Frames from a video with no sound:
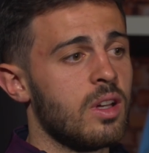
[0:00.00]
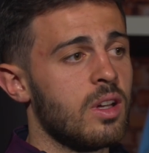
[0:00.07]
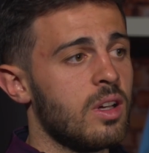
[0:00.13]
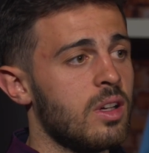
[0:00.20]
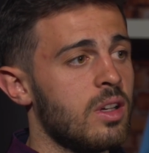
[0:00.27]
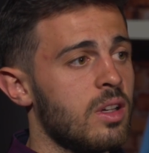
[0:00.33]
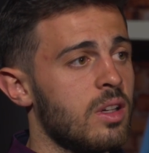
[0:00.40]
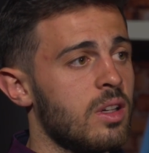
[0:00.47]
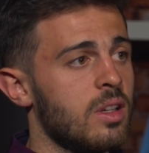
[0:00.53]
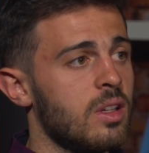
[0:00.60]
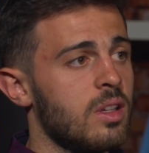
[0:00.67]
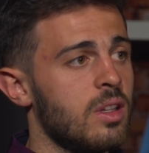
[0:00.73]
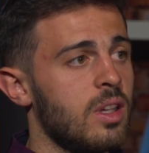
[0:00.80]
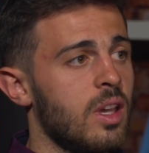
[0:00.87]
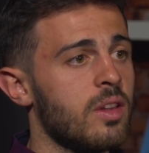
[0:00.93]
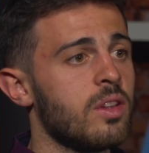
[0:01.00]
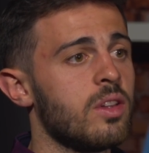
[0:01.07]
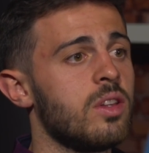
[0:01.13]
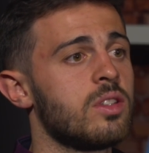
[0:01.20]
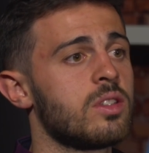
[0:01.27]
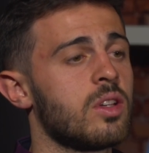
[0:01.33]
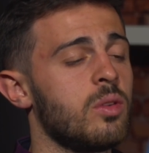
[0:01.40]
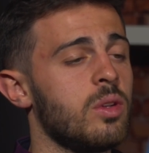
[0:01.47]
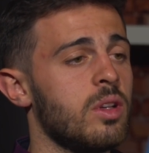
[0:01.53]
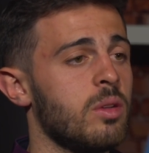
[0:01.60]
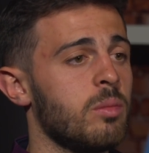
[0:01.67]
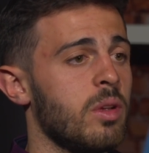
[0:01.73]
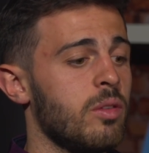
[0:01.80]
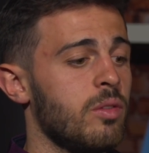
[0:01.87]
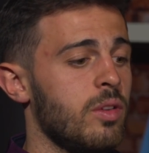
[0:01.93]
Uh, he ended his career
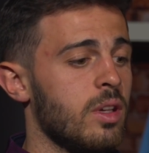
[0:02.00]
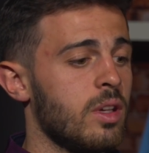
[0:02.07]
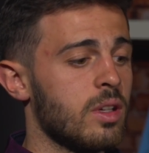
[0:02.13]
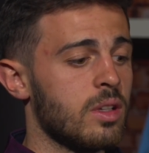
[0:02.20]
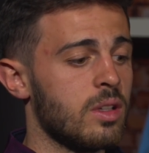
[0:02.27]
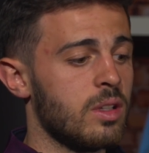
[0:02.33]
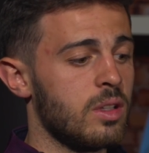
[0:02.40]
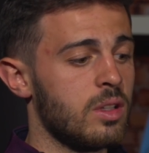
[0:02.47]
in Benfica.